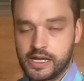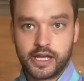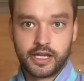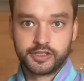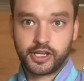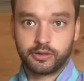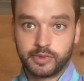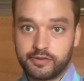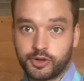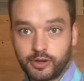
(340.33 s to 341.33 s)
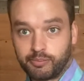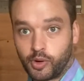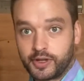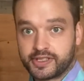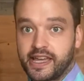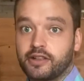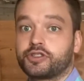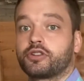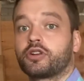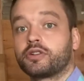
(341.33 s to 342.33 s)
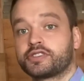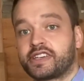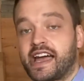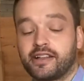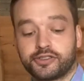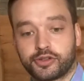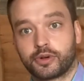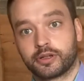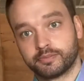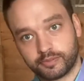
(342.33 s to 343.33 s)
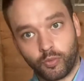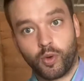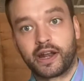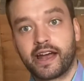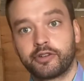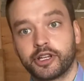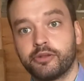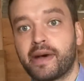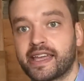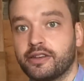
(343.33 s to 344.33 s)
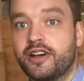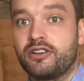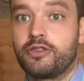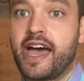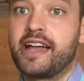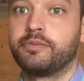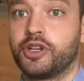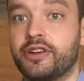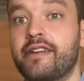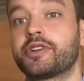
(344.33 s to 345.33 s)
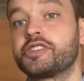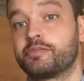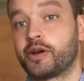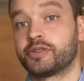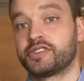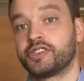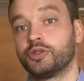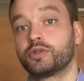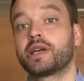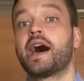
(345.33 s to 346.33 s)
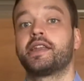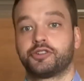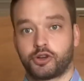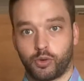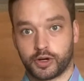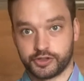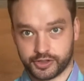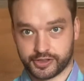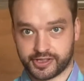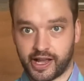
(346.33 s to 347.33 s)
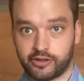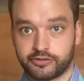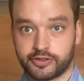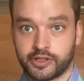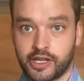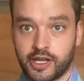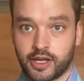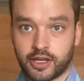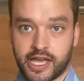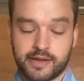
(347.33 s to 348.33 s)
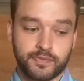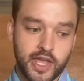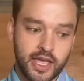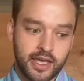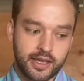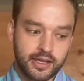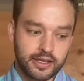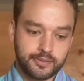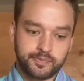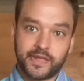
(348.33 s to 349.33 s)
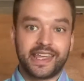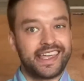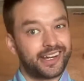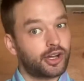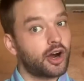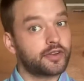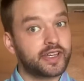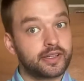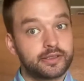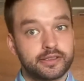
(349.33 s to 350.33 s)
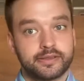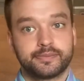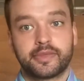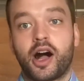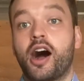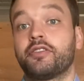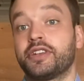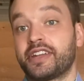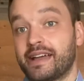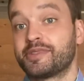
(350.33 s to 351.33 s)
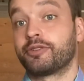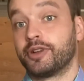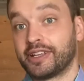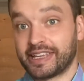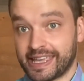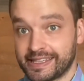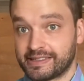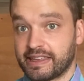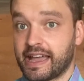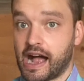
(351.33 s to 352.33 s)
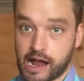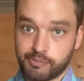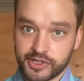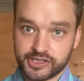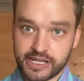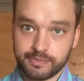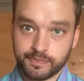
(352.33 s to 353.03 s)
So if you were in Boy Scouts or Girl Scouts or whatever, you might know that you're never supposed to cut towards yourself. Okay. In carving, oftentimes it really is the opposite,